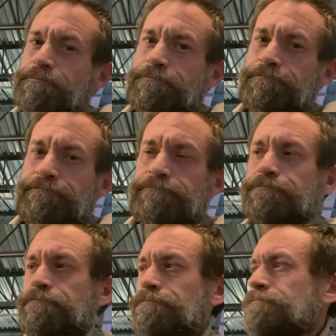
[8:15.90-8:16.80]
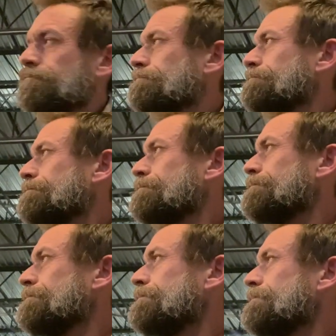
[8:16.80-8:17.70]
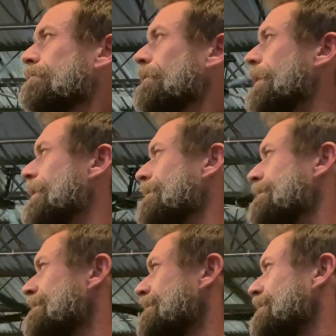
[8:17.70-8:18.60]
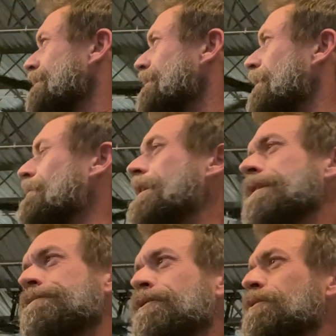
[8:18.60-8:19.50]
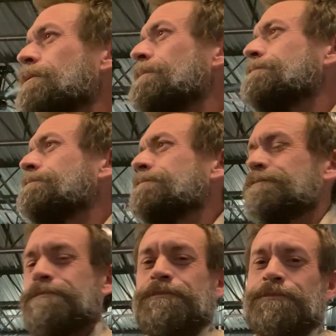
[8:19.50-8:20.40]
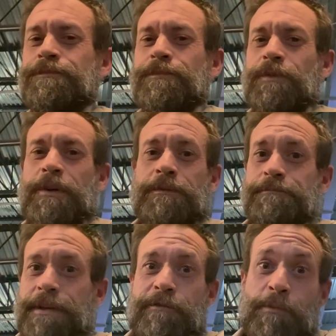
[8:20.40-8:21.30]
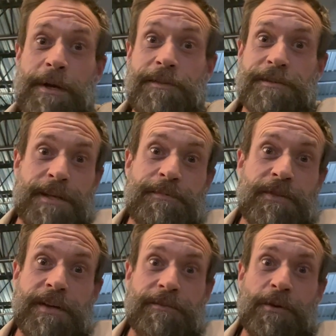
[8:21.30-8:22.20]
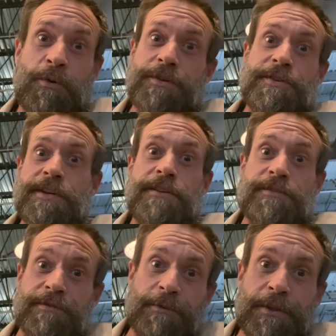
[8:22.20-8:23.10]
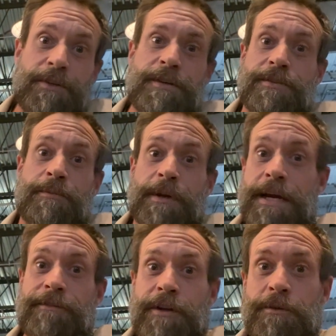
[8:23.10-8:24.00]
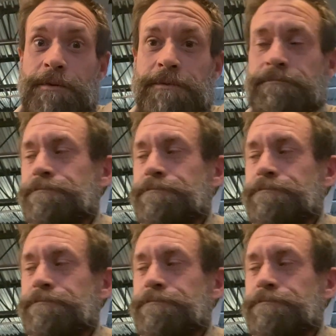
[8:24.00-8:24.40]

Just tried it. I can recommend it. Yeah. Yeah. All right. Cool. Well, everybody seems to think the orange is sus is really good, so I'm gonna have another one.